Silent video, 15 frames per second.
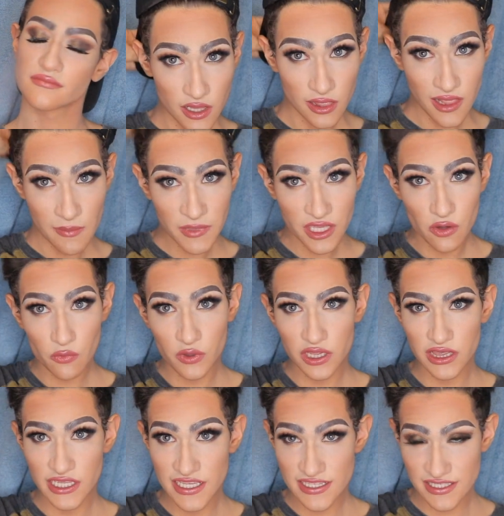let me
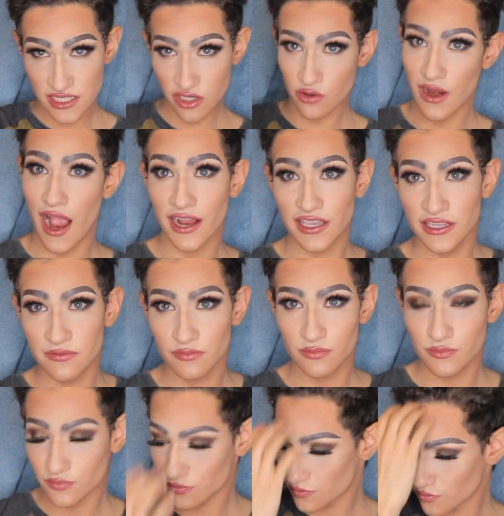release the
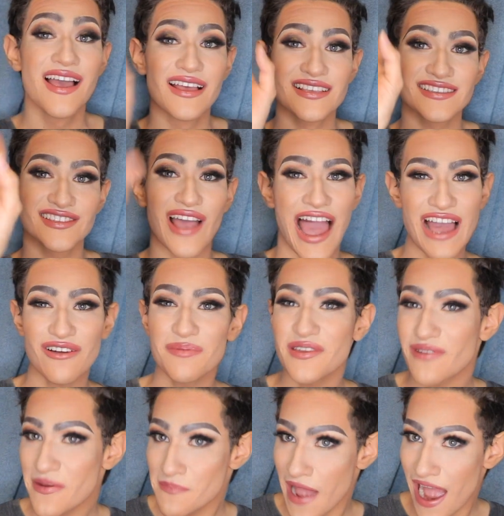Kraken. So I'll be
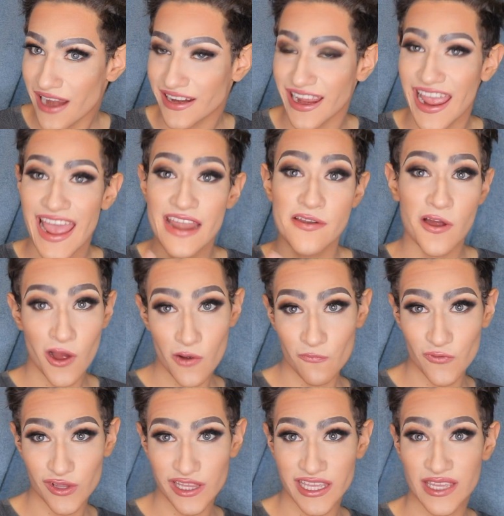right back, and
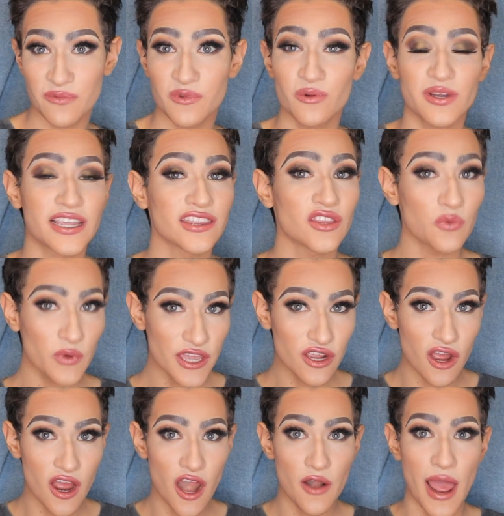hopefully we will get the wig
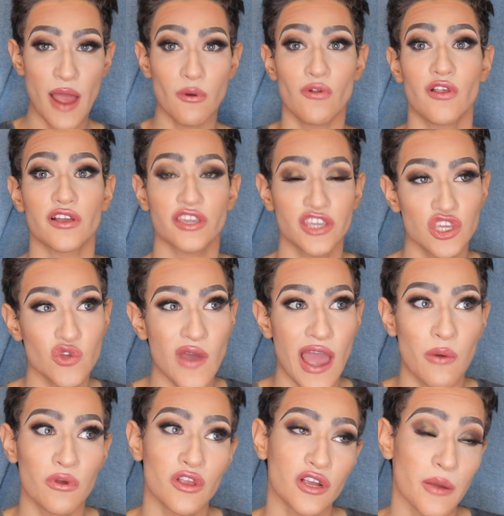on, I will look cute,
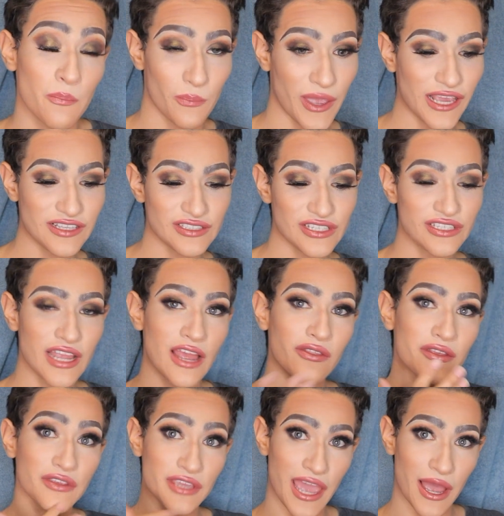I will look amazing, and
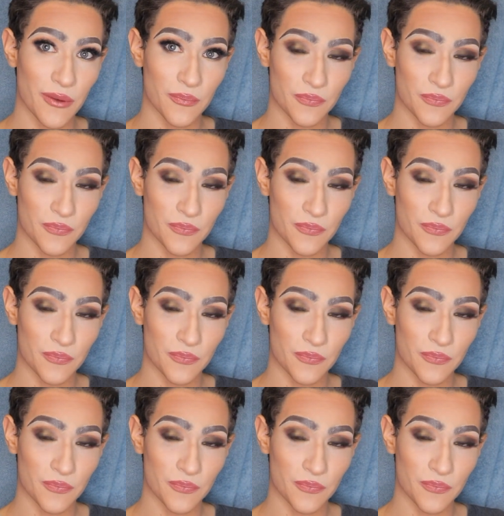then yeah.